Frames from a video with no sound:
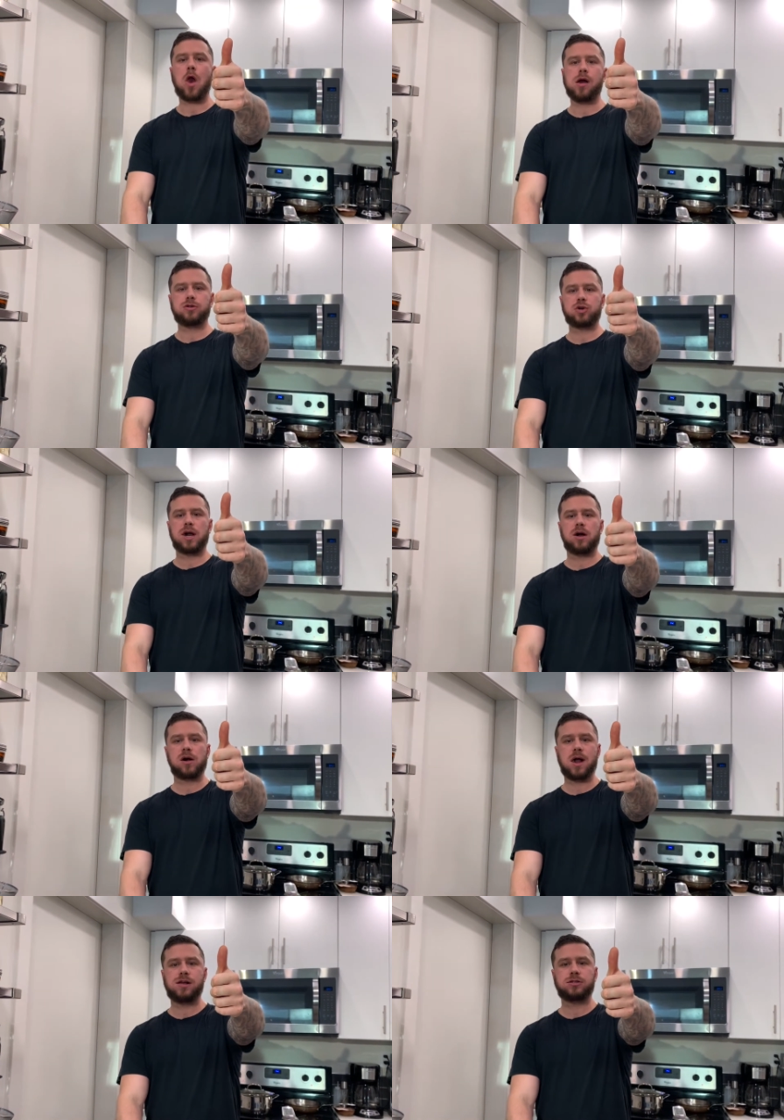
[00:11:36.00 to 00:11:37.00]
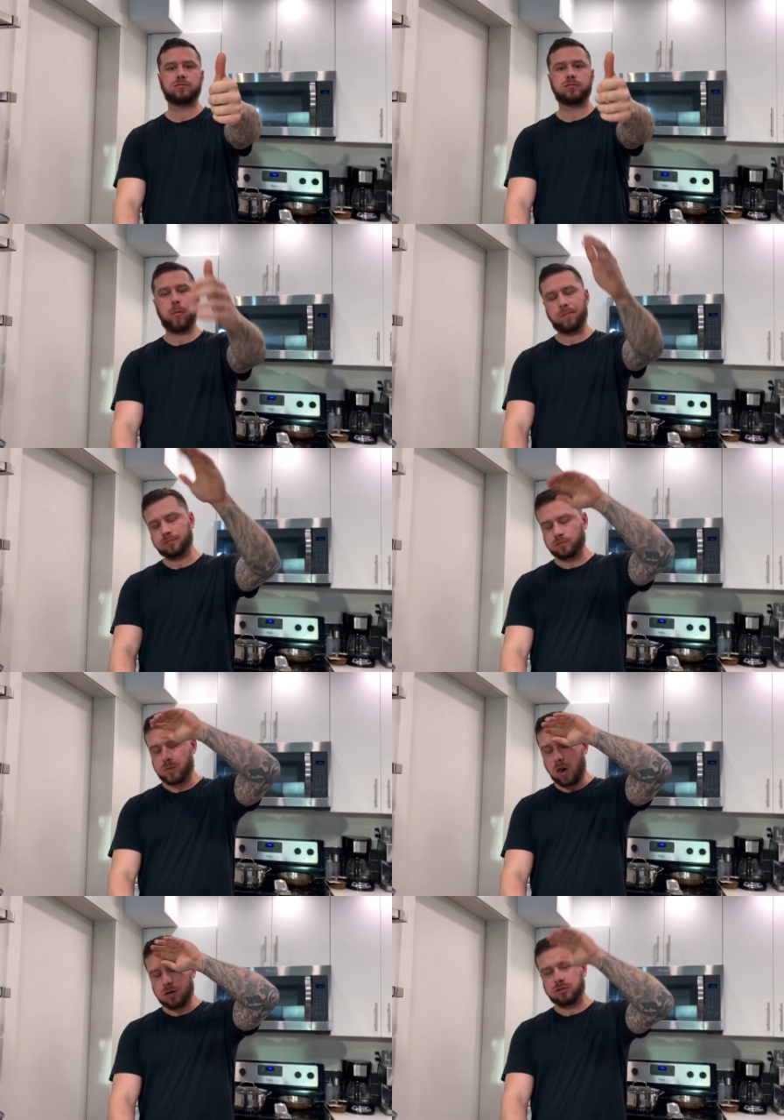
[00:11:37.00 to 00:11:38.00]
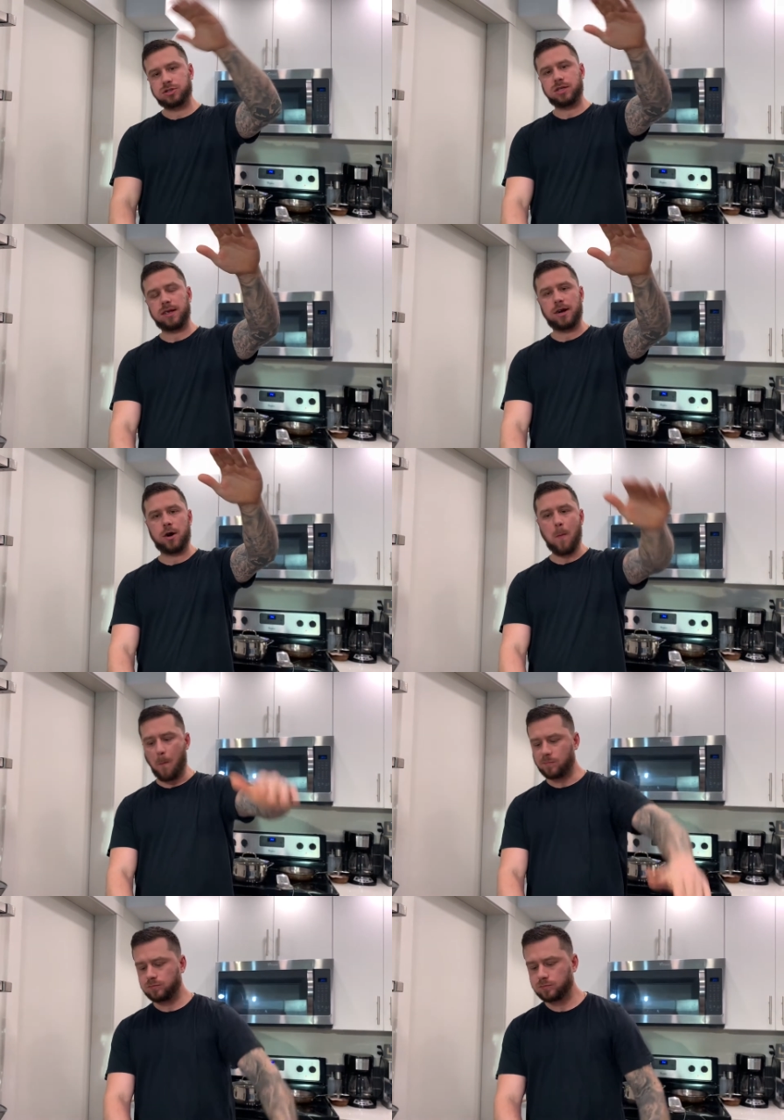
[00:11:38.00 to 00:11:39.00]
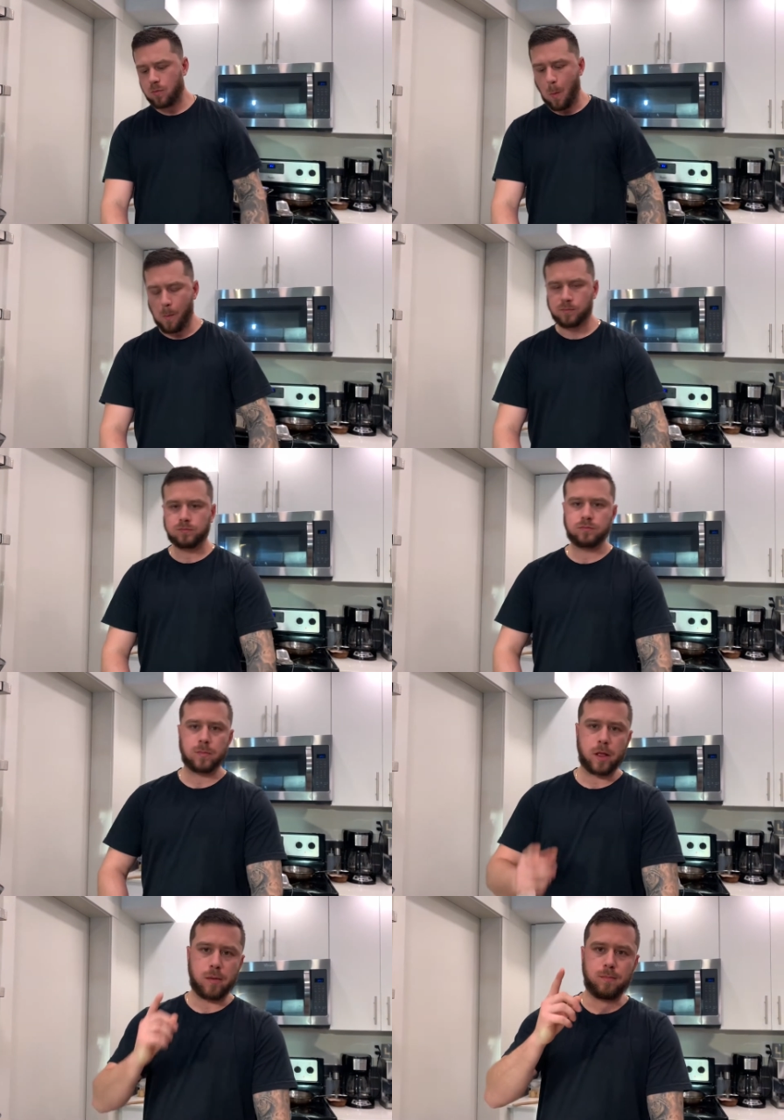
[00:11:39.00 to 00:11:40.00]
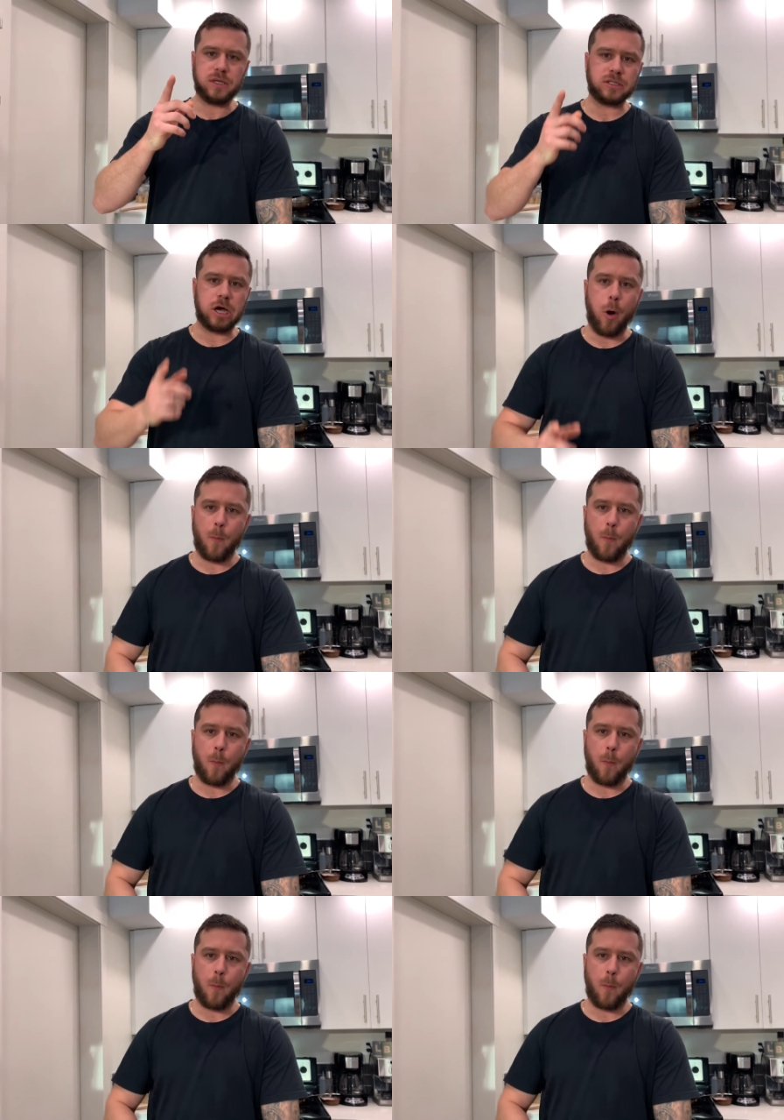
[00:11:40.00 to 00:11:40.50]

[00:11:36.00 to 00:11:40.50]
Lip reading: Try it out, guys. See you later. Peace out.